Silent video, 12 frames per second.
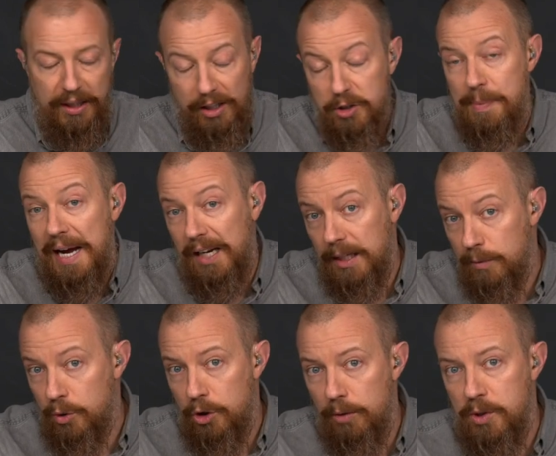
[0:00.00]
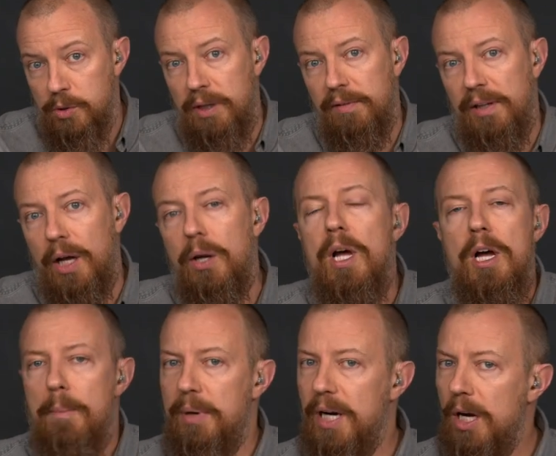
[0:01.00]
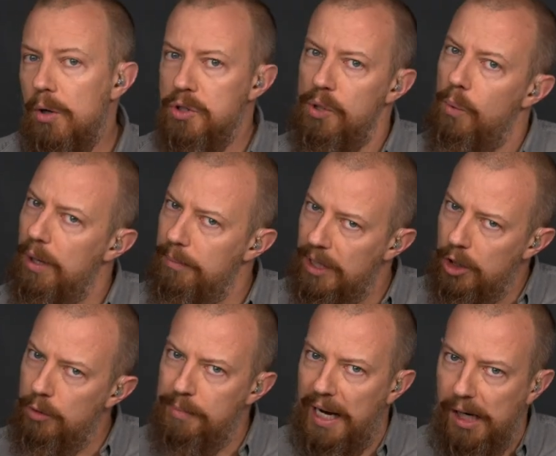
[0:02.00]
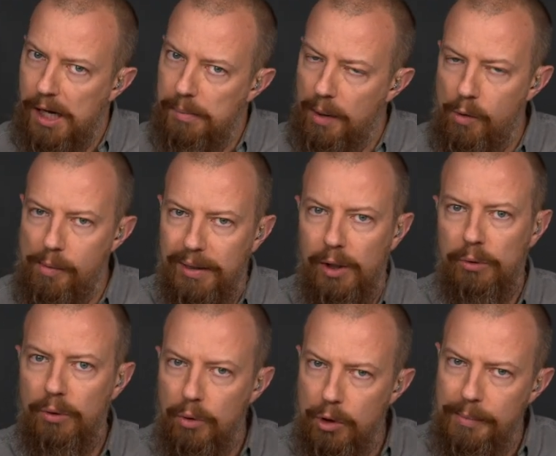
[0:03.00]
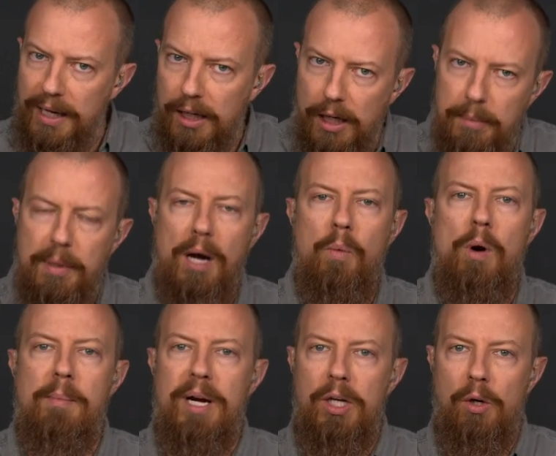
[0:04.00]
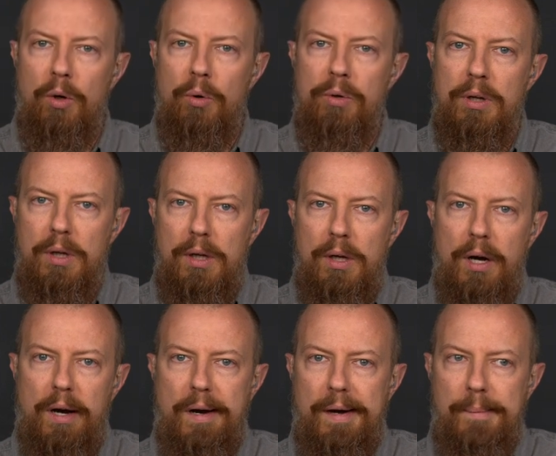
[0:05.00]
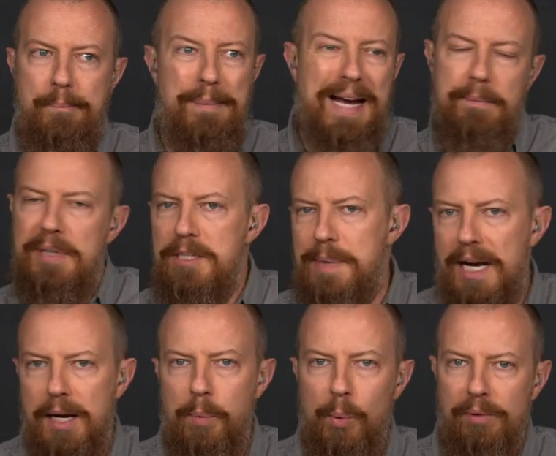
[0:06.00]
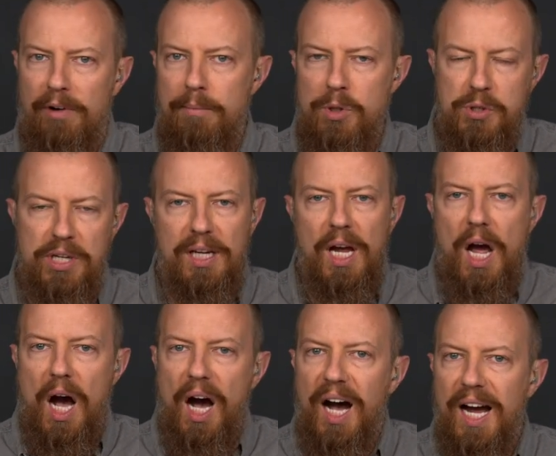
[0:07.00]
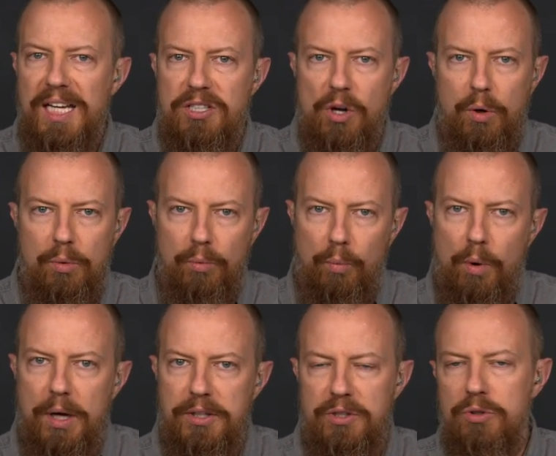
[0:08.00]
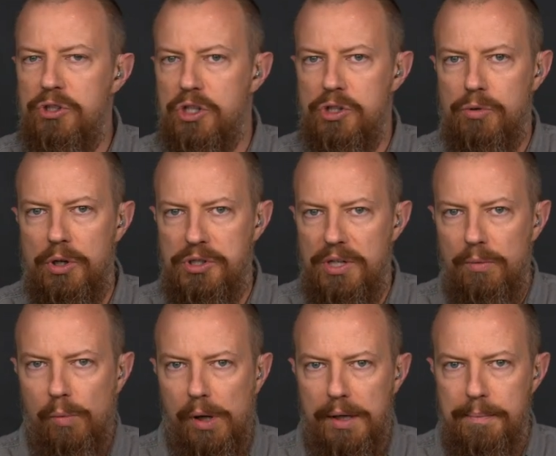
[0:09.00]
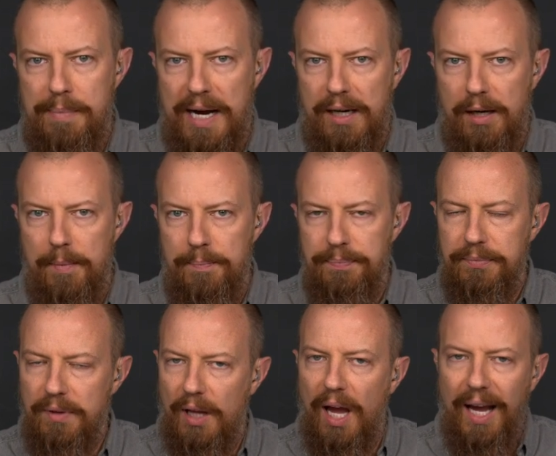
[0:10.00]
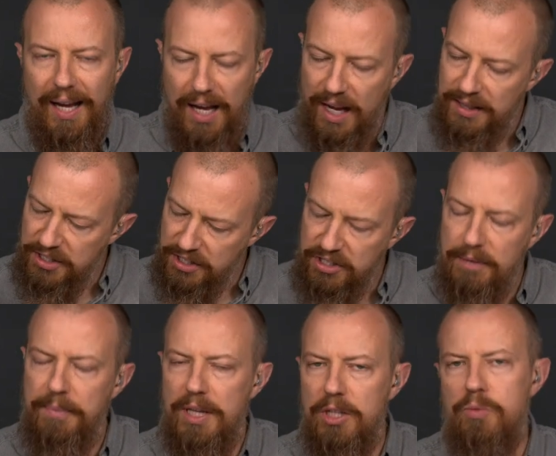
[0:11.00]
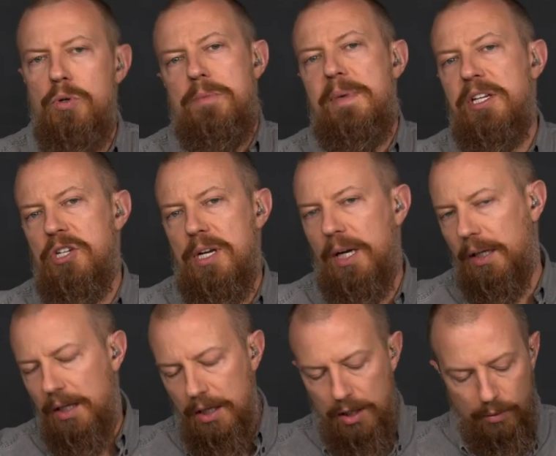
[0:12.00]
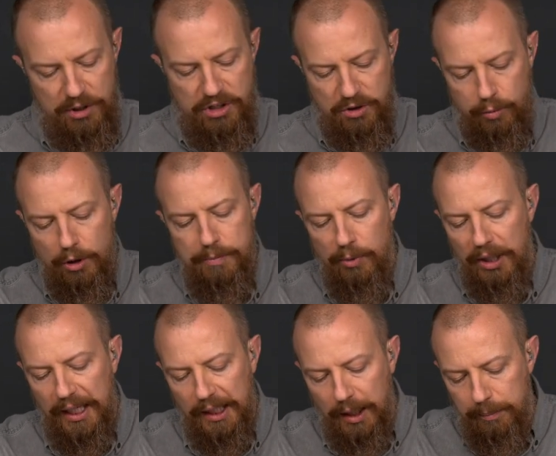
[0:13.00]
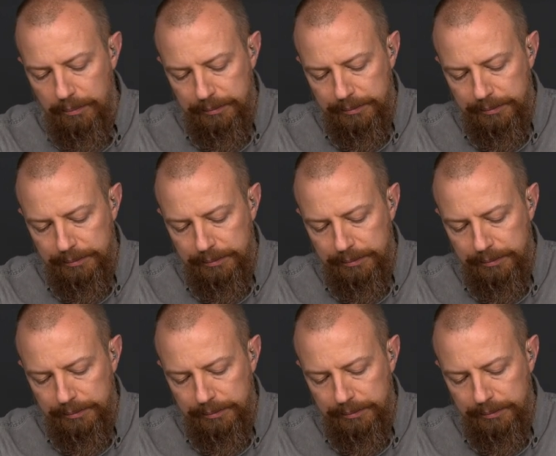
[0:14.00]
in here is backing up to Adobe's Creative Cloud, but I also want my own backup. I want my own local backup. I want my own um, Backblaze backup or whatever I'm using. I don't want to just trust in one backup. And this is something that's worth mentioning, right? This is worth bringing up.